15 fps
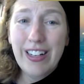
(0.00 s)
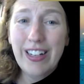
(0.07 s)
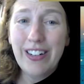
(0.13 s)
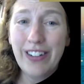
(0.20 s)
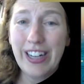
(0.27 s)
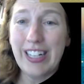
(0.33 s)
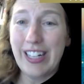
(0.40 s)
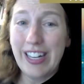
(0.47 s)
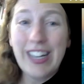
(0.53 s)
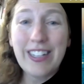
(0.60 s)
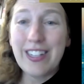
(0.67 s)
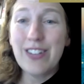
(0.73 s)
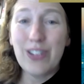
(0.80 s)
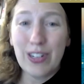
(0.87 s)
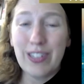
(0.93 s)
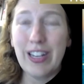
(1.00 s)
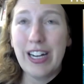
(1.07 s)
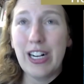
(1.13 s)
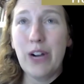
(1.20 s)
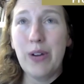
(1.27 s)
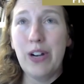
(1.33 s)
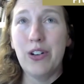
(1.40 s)
Wow. Like, it isn't just
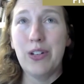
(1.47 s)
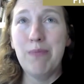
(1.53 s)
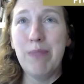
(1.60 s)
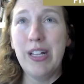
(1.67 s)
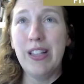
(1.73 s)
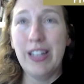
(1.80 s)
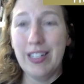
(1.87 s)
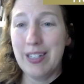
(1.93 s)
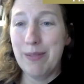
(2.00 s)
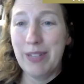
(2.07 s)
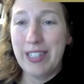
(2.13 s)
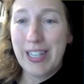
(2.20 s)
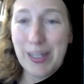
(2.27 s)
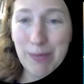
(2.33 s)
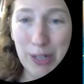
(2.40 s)
like, oh, here's a mean thing someone said to